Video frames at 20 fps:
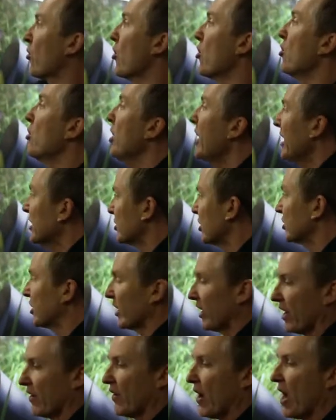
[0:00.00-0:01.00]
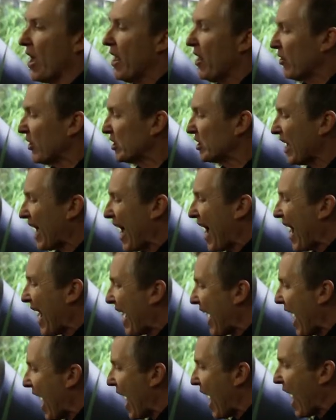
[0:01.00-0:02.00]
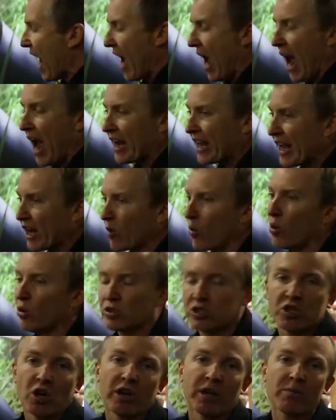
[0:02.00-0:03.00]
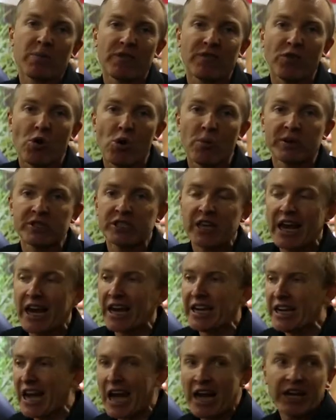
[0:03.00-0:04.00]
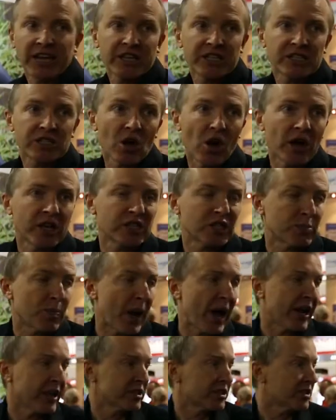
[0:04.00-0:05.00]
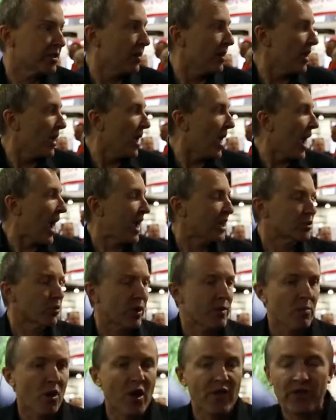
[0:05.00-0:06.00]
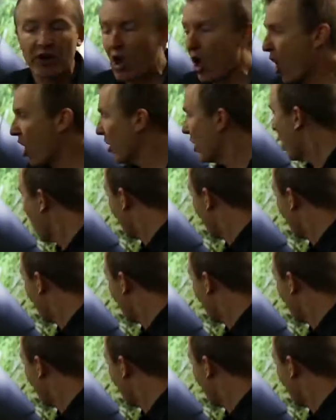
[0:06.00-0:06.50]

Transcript: through to deliver this unequaled sonic performance in any size space. As we move along,